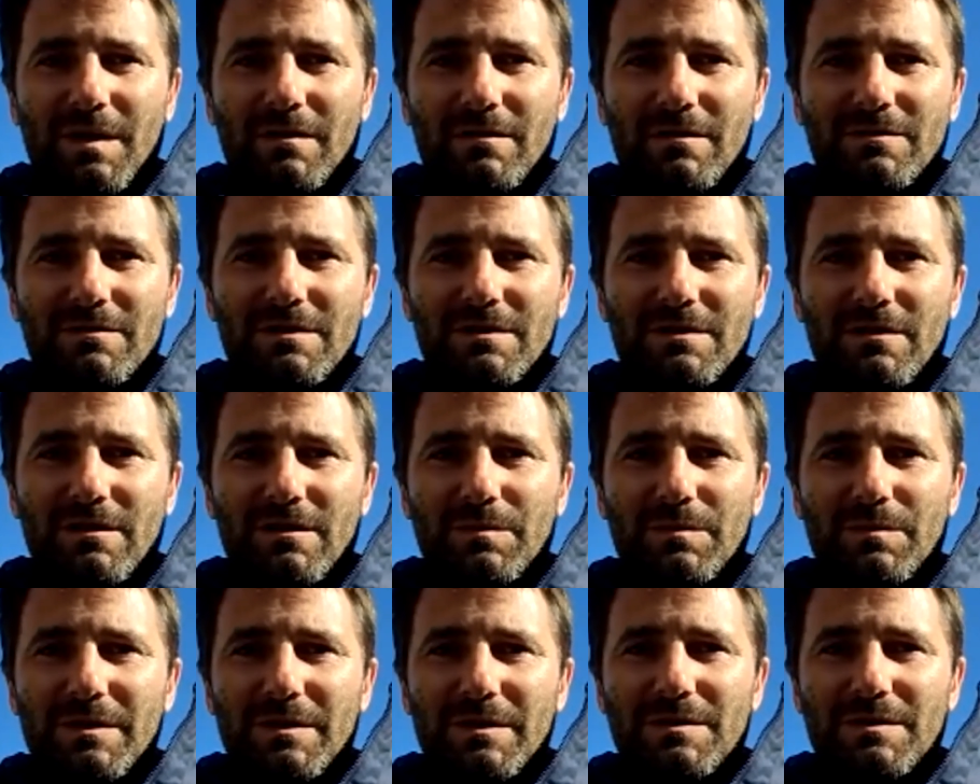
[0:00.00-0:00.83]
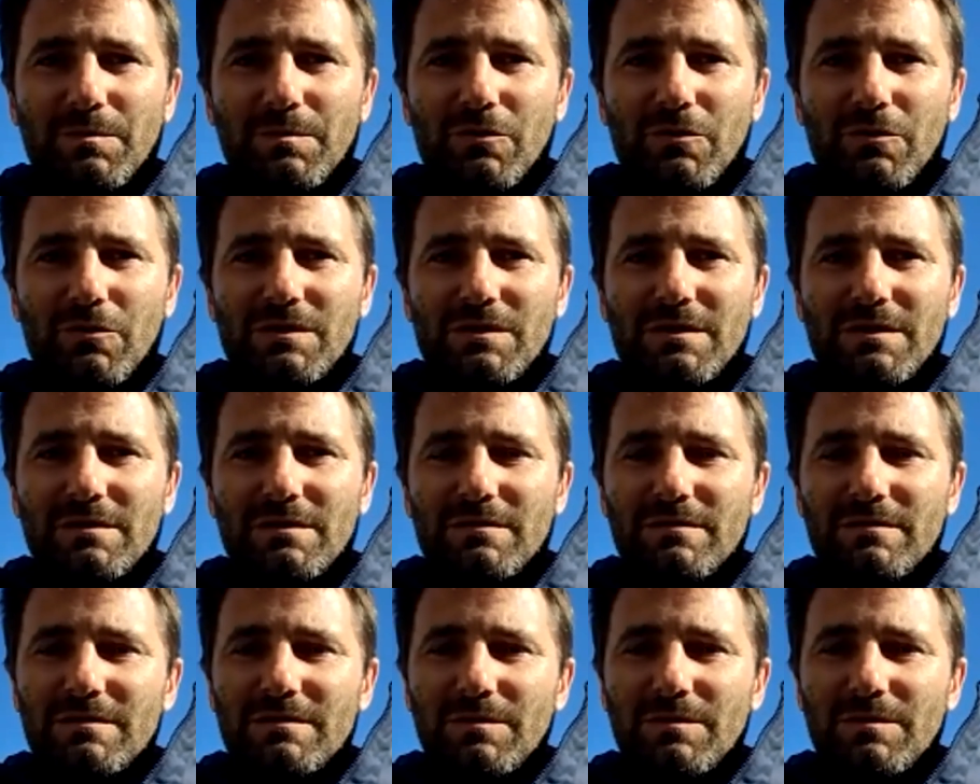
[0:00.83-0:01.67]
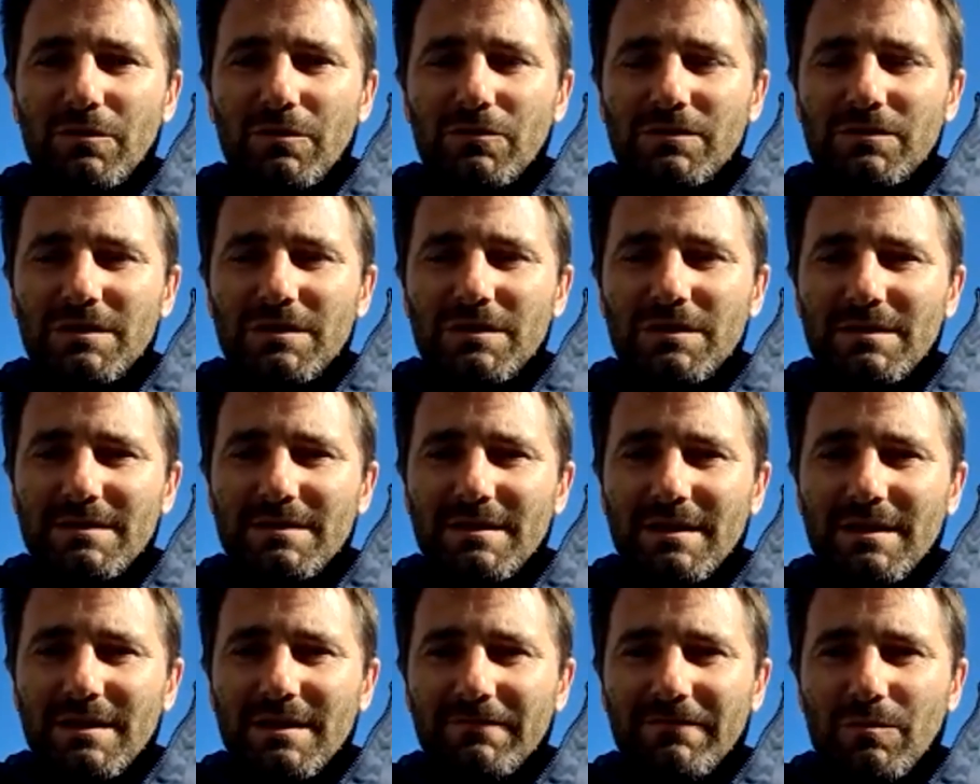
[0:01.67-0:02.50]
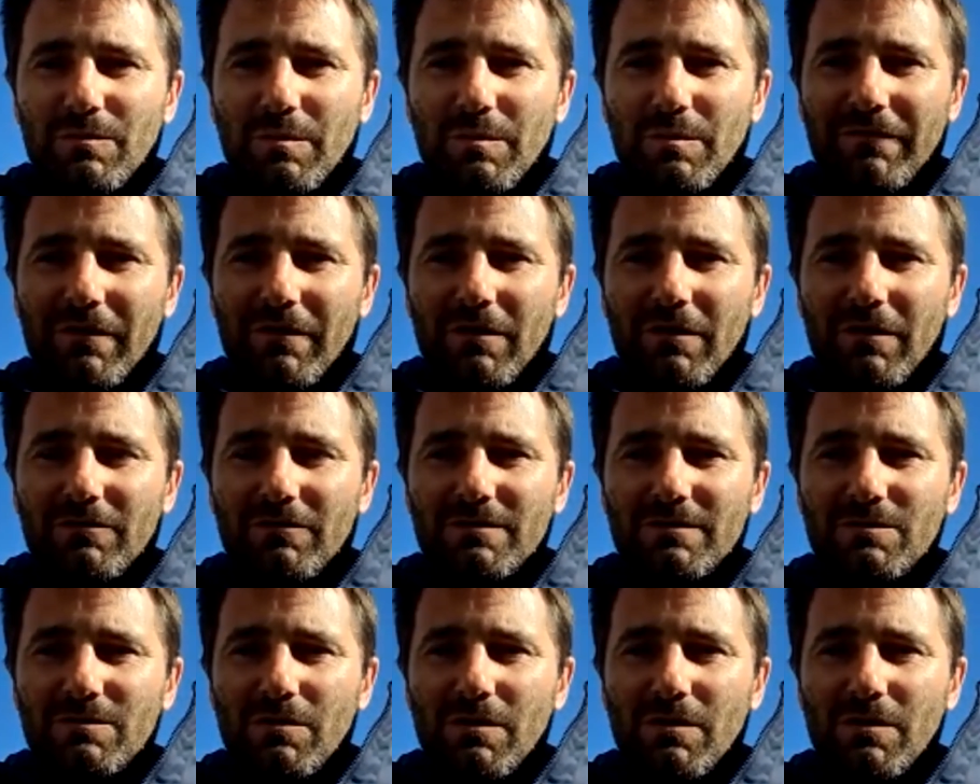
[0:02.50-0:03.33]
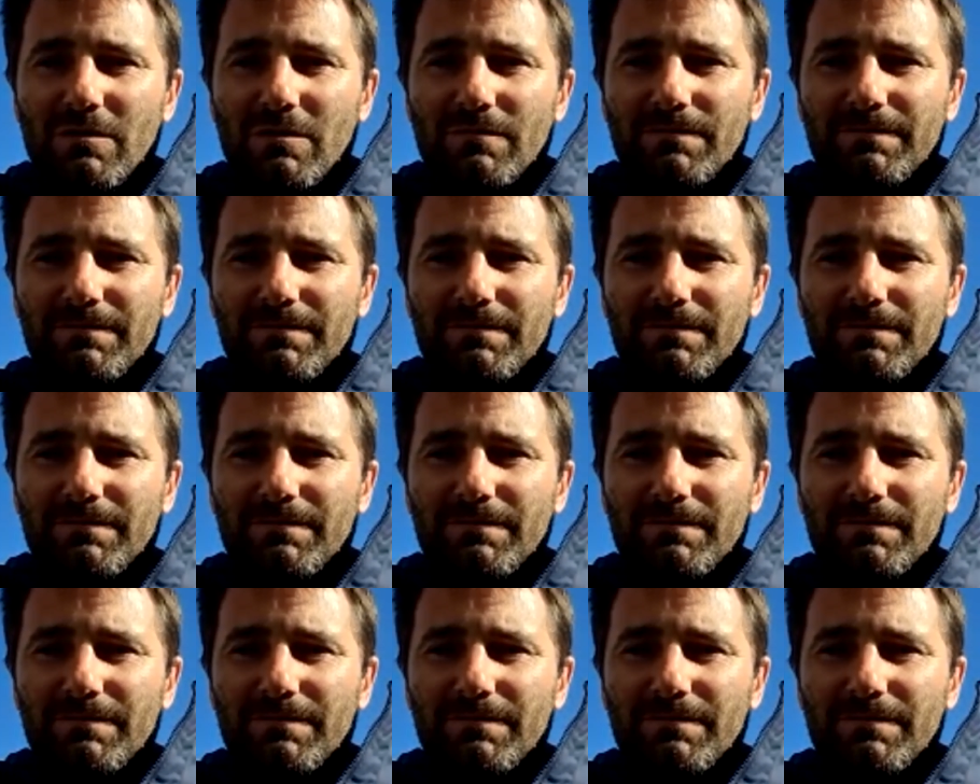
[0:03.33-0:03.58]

certainly be supporting the team from afar as well.